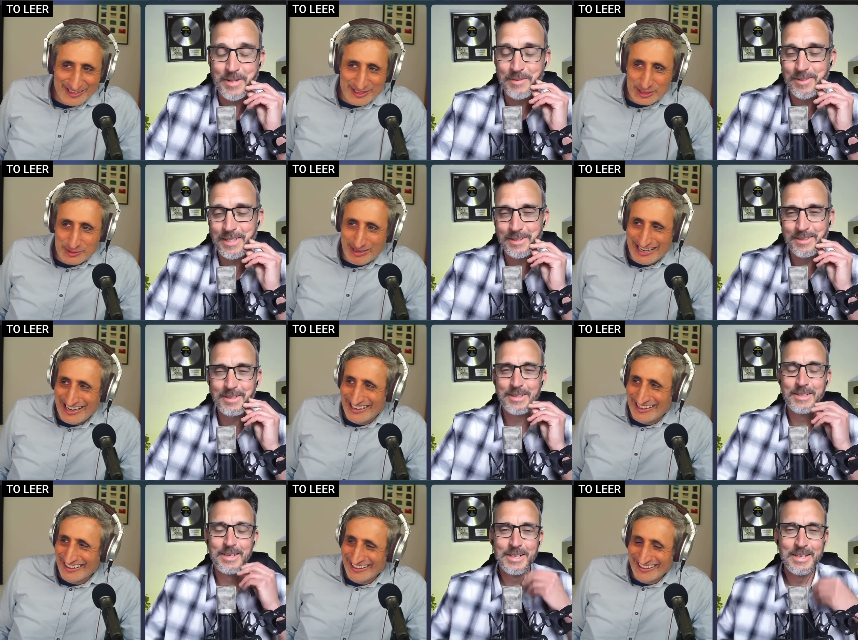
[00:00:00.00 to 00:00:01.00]
Speaker 1: grim reaper.
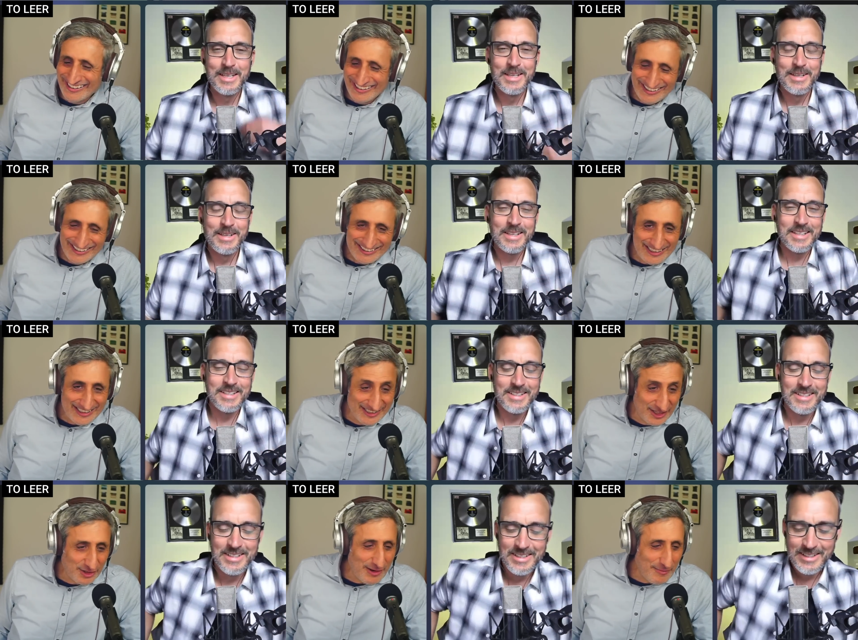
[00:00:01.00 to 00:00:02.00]
Right.
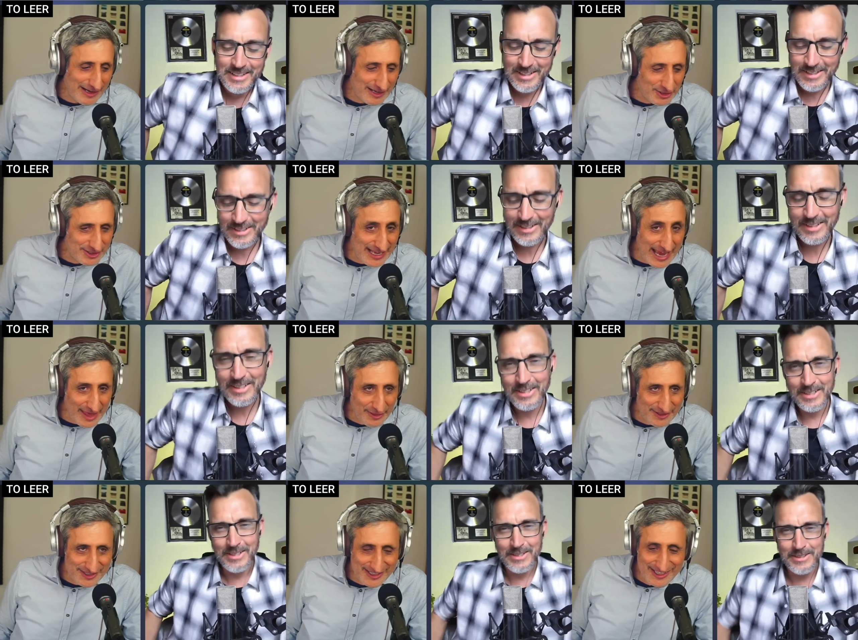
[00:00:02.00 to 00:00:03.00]
The grim reaper is
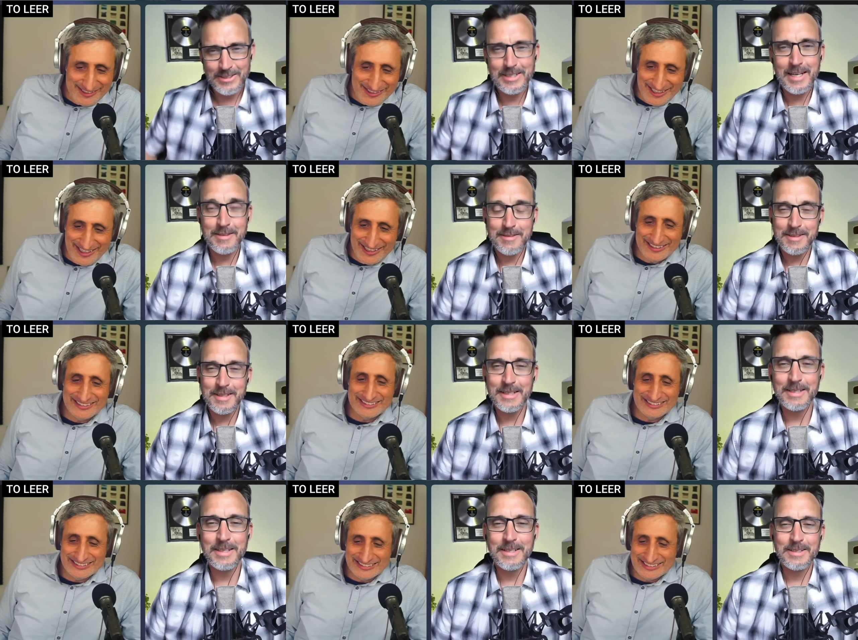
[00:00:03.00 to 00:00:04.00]
death, isn't it? Yeah.
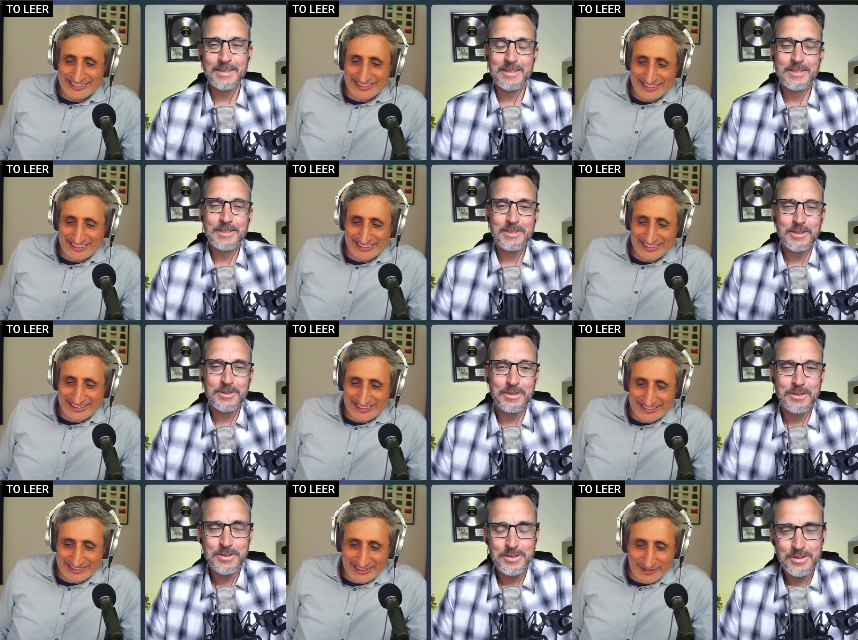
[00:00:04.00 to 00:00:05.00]
Death. Yeah, yeah.
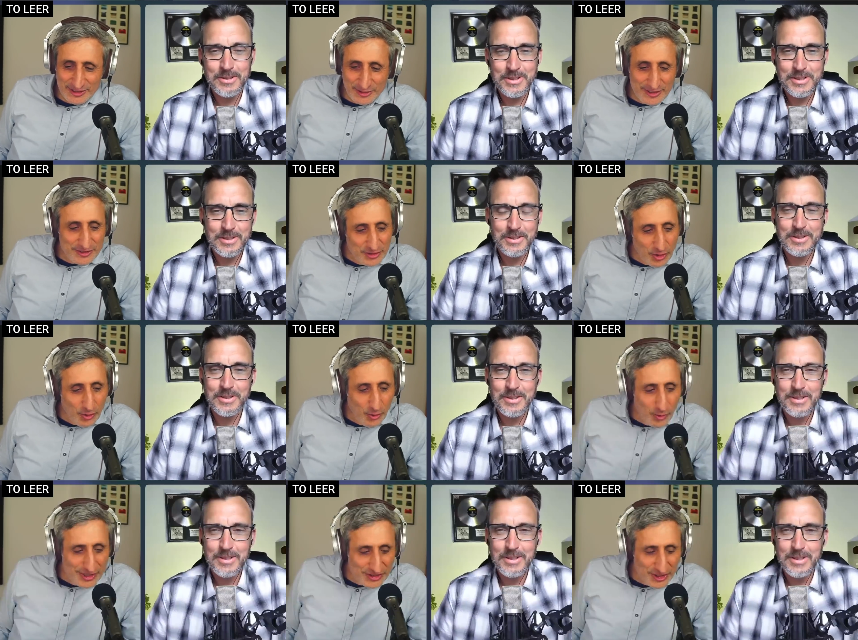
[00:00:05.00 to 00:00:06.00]
So, so it's not
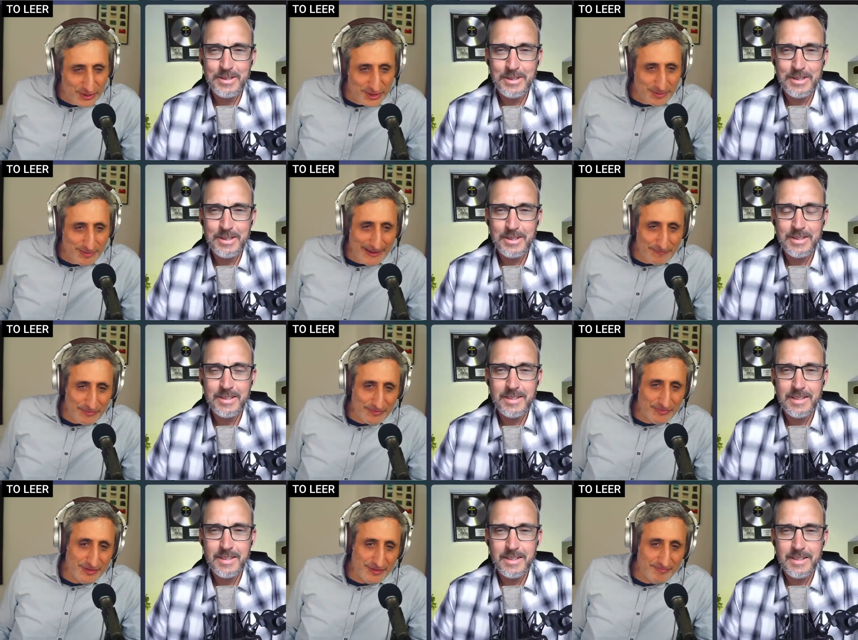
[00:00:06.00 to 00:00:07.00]
always used about
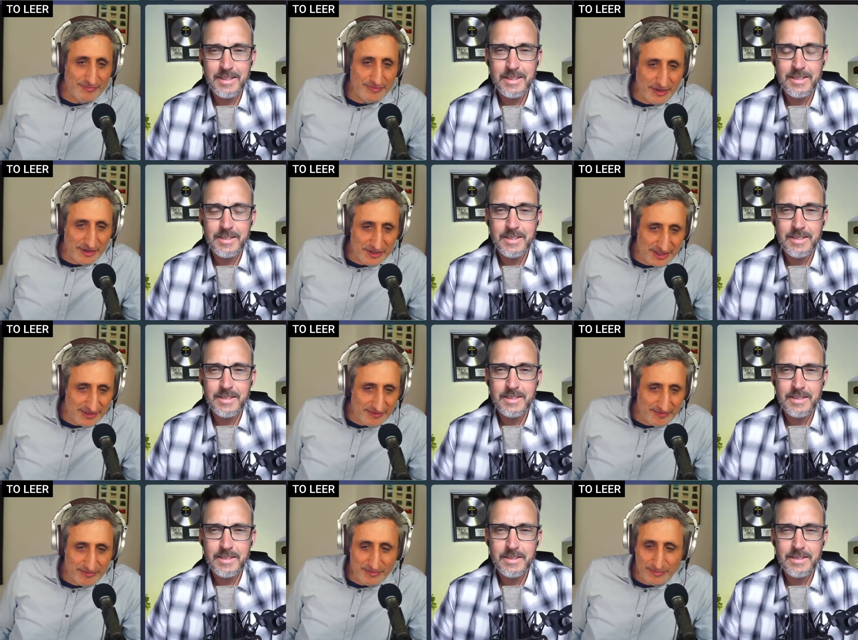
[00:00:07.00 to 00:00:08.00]
dirty
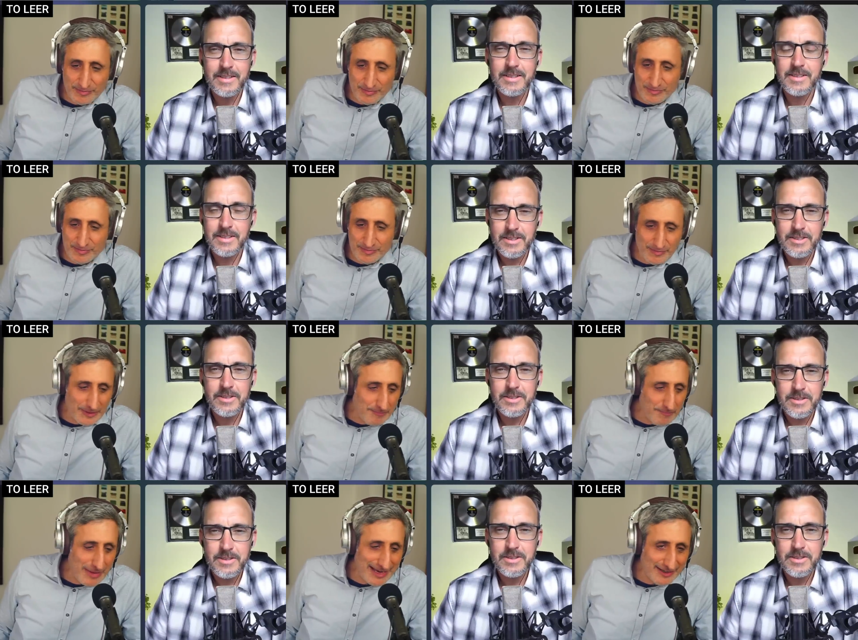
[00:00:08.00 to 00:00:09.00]
the
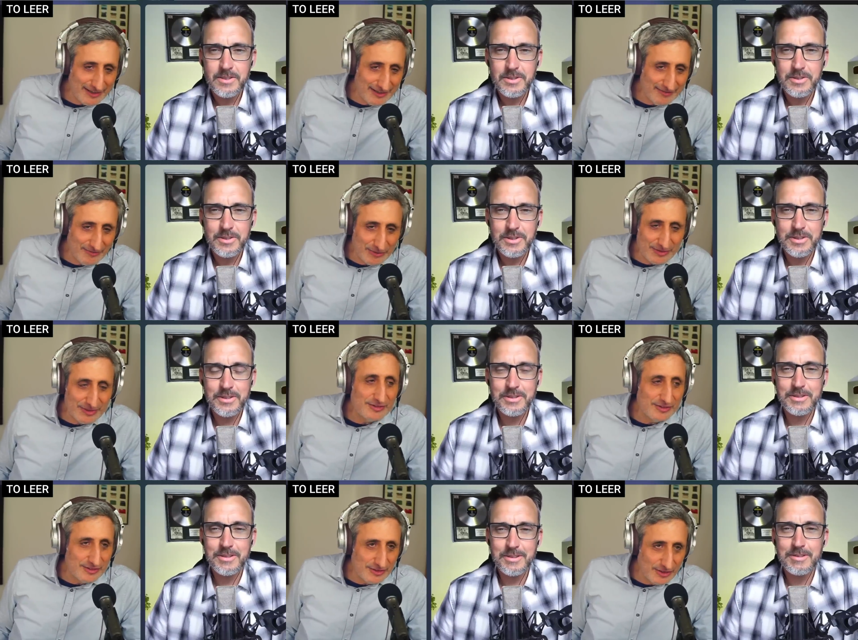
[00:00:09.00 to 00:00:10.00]
men
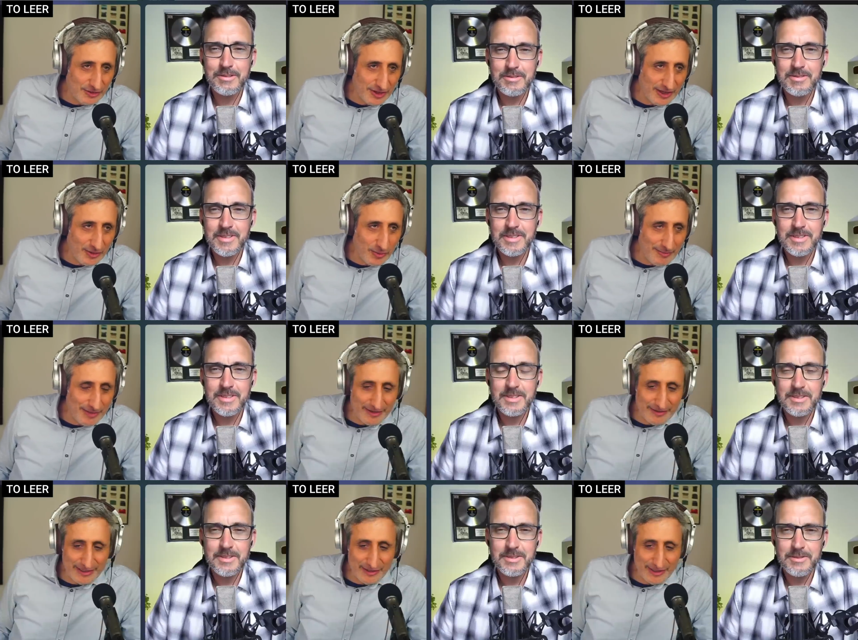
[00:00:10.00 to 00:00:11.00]
looking at
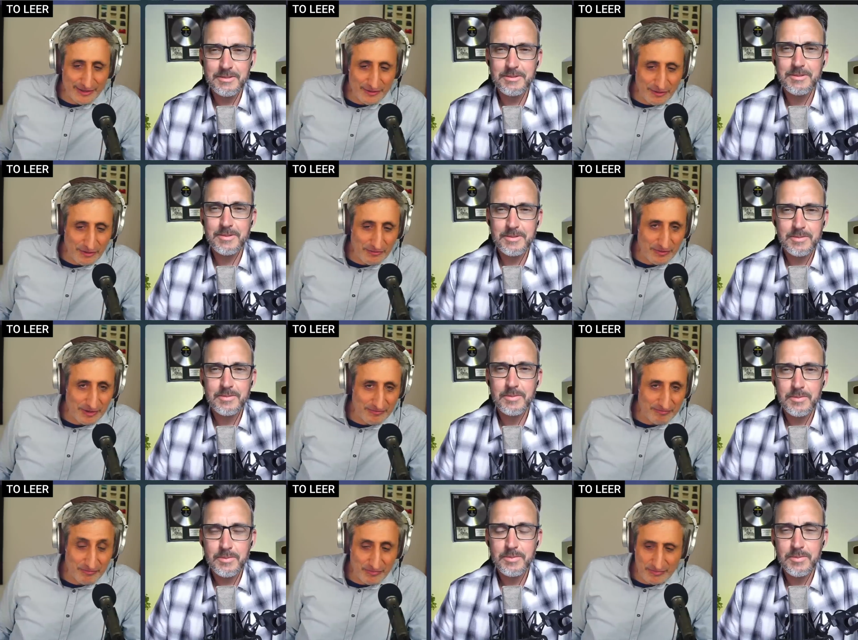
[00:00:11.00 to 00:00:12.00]
women in in the wrong
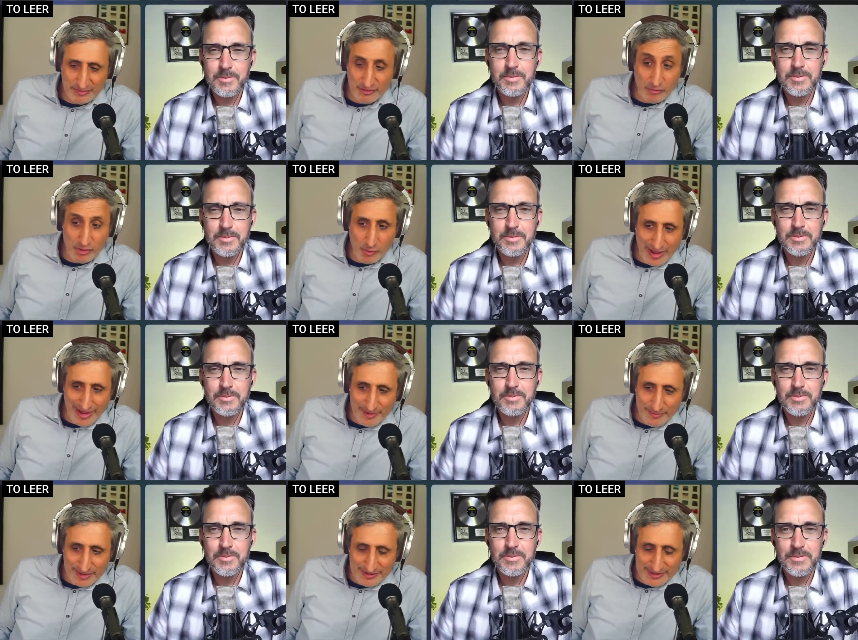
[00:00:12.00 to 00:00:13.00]
the wrong
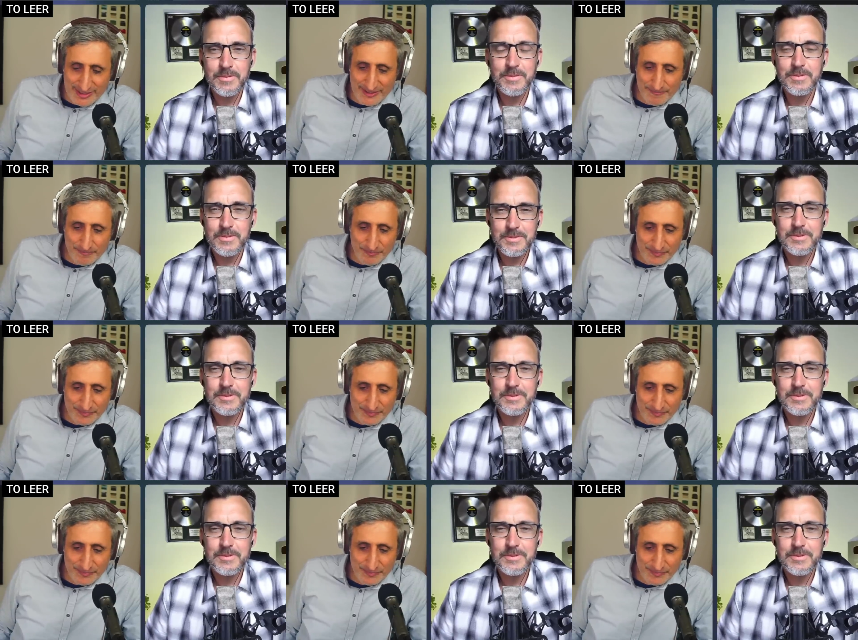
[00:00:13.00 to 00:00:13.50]
way, but um,